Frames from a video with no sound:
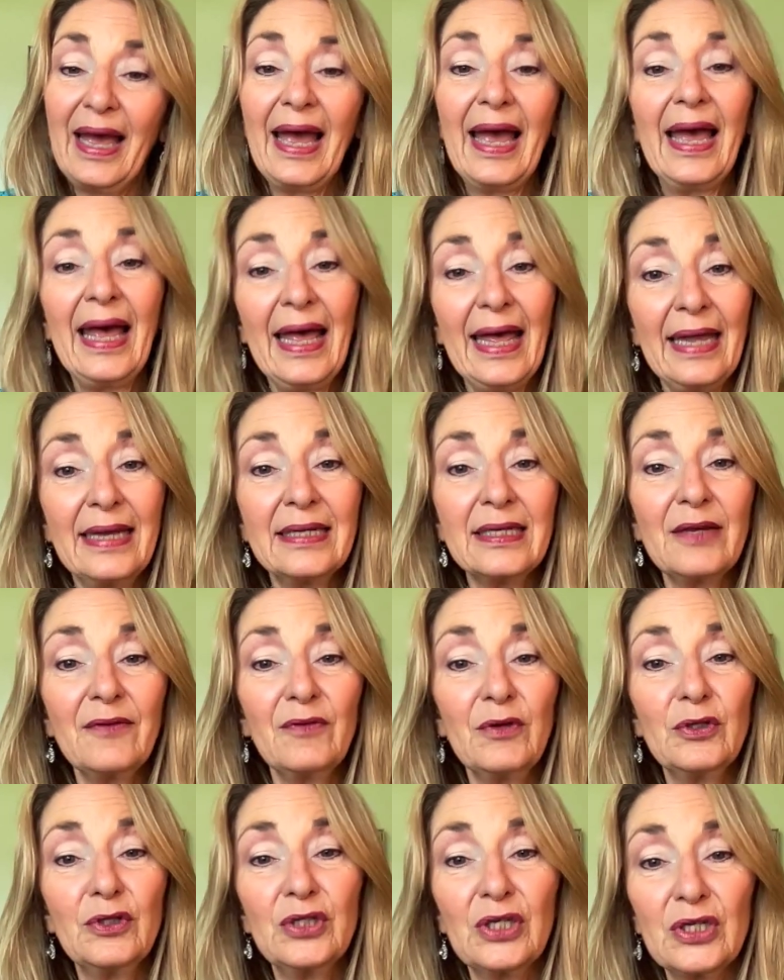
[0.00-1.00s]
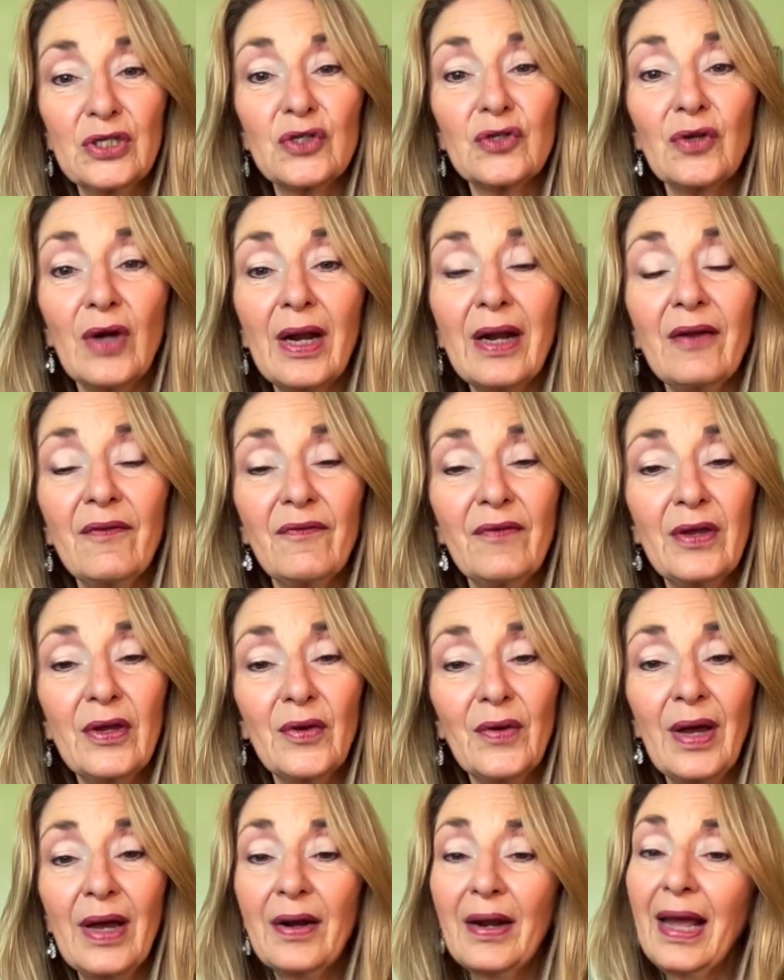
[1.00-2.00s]
And if you're just trying to
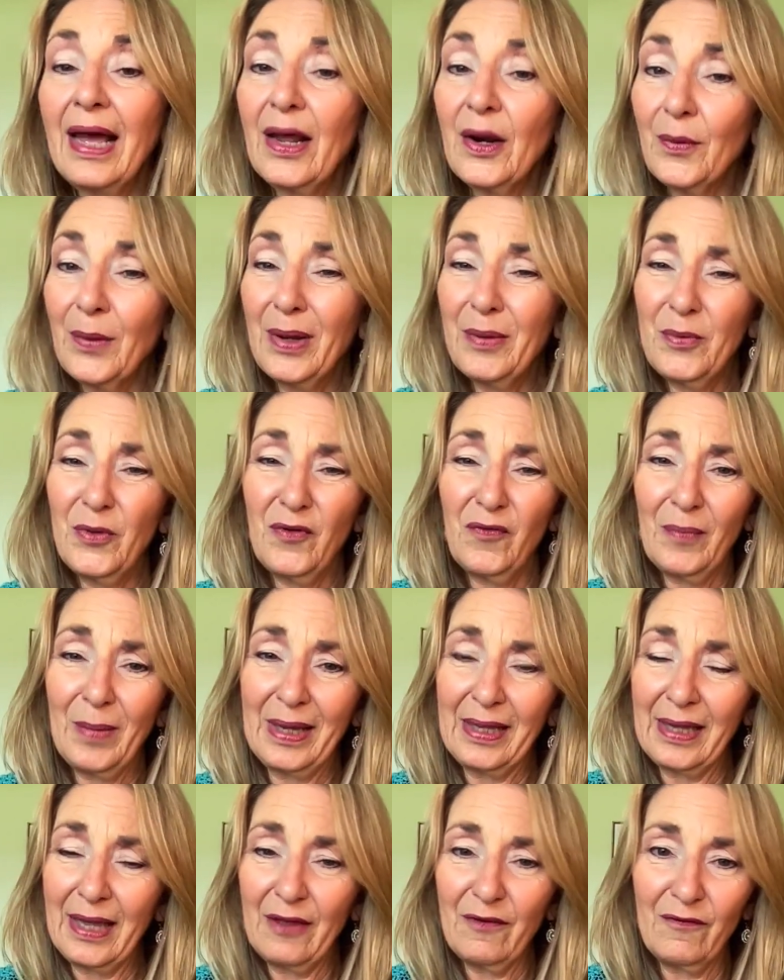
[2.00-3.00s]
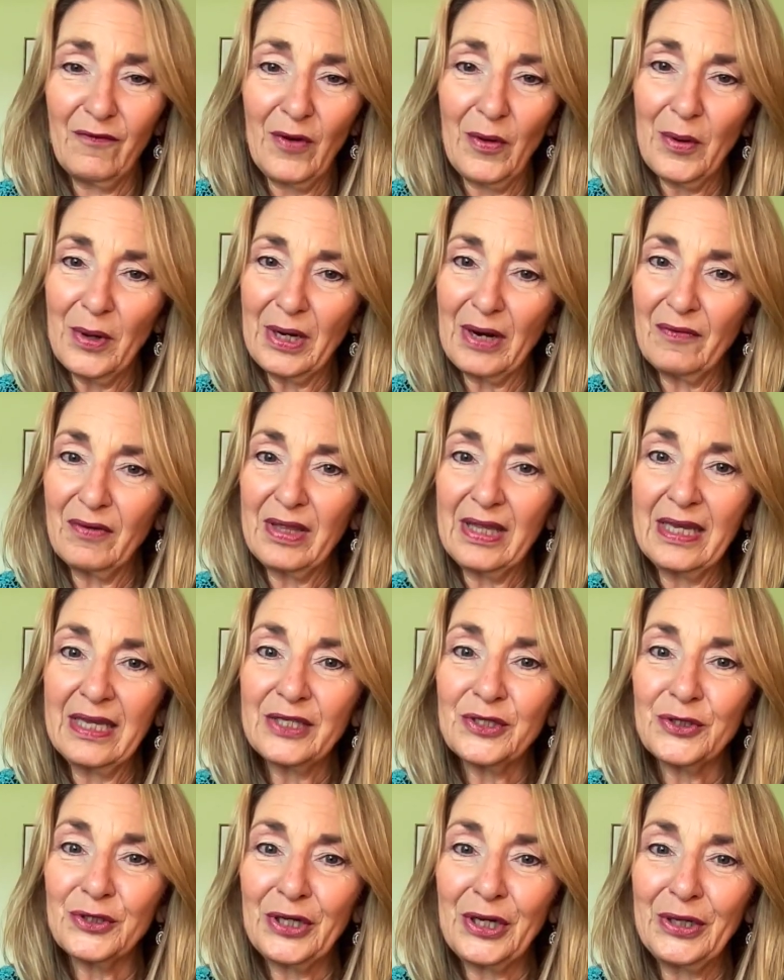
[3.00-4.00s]
figure out, how do I move my life forward? Everything
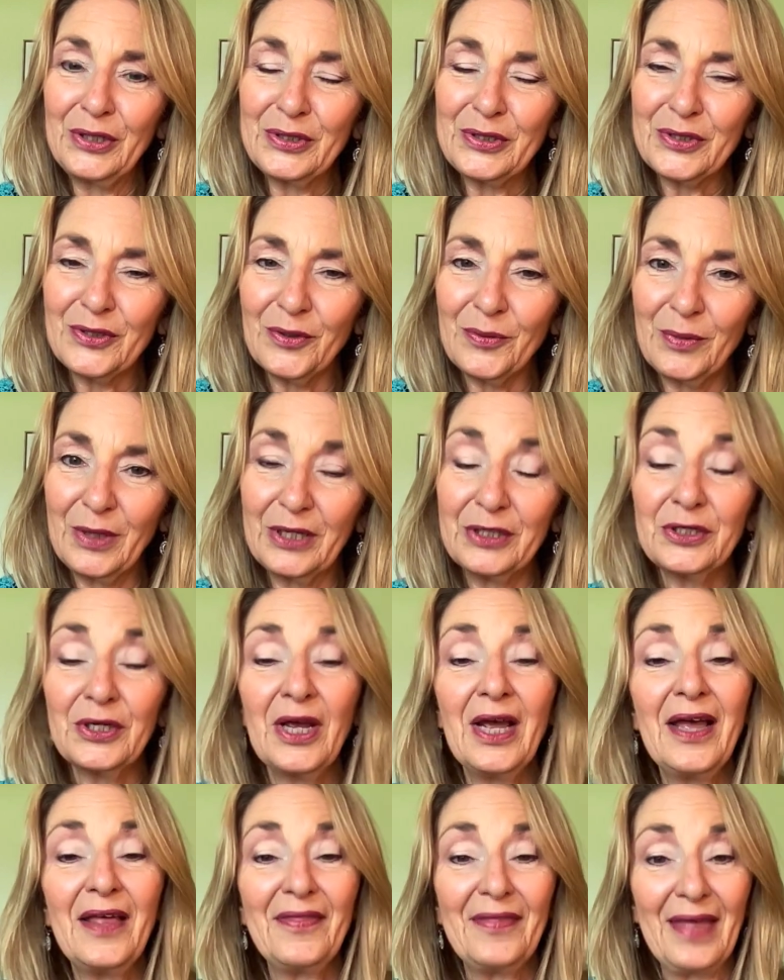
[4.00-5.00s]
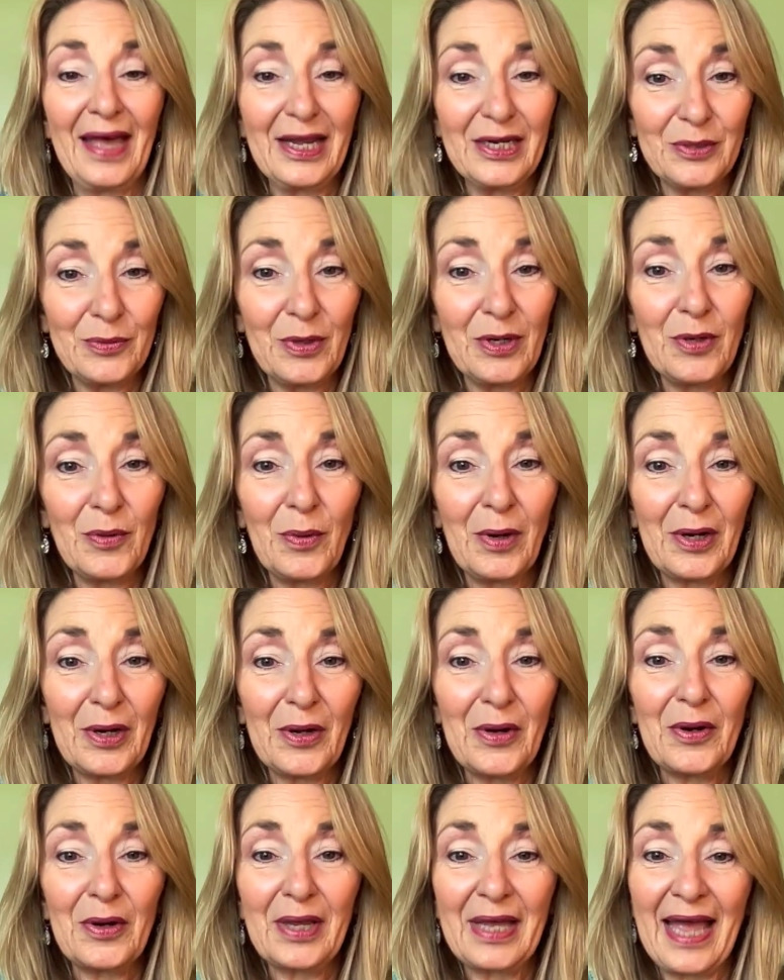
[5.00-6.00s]
has changed so much. That's where you want to
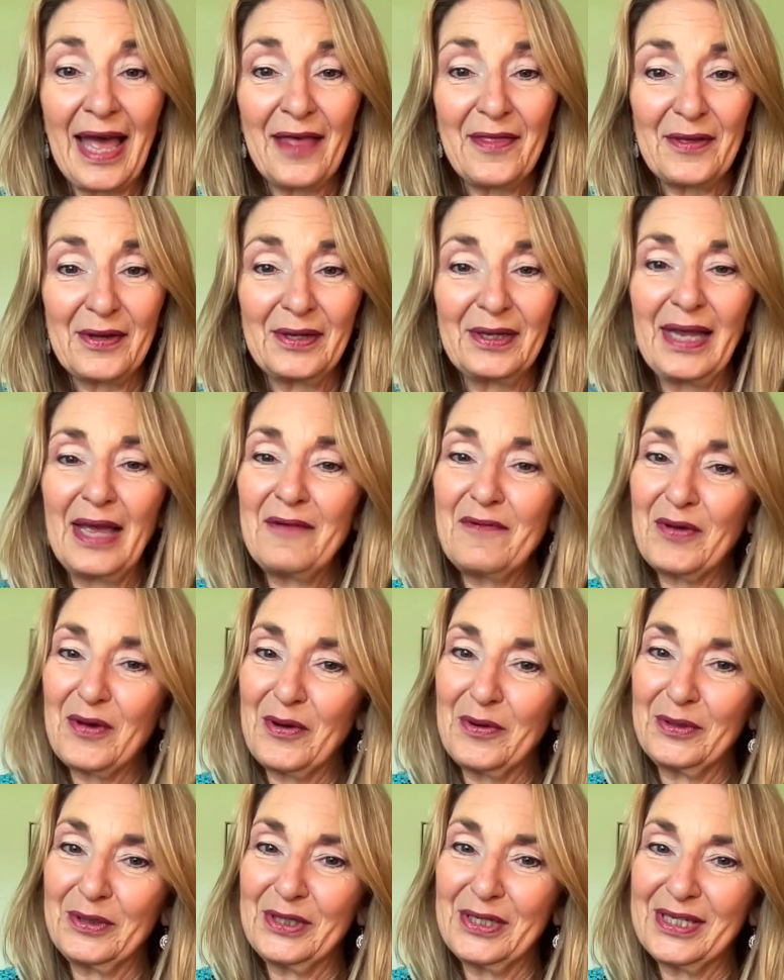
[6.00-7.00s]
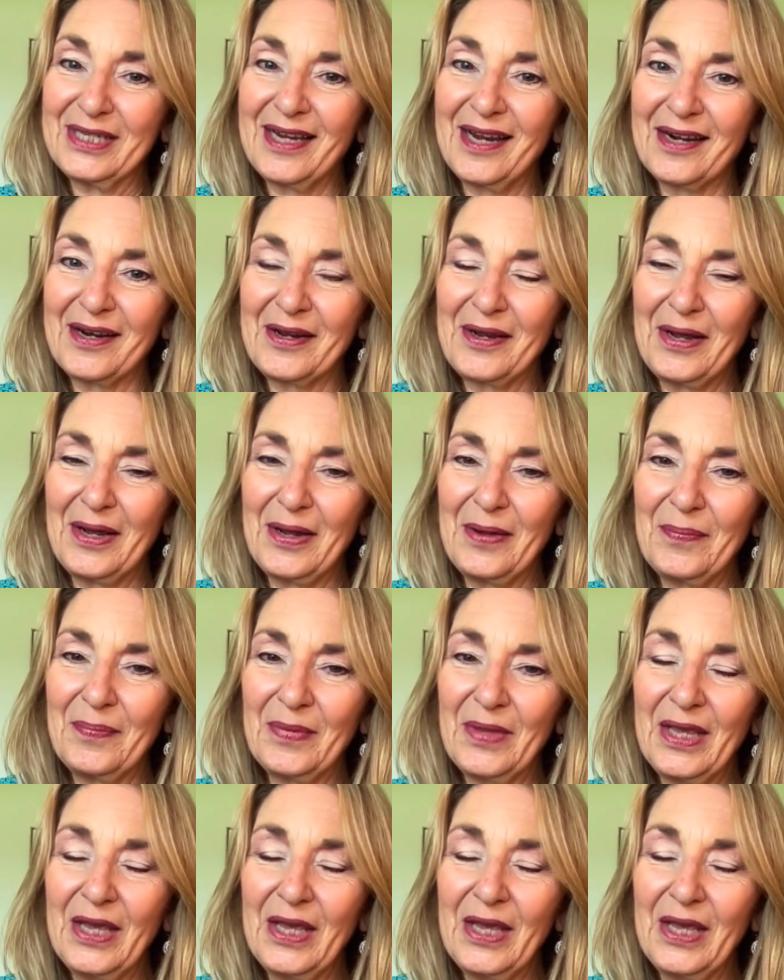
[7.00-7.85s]
go, to catholiclifecoaches.com.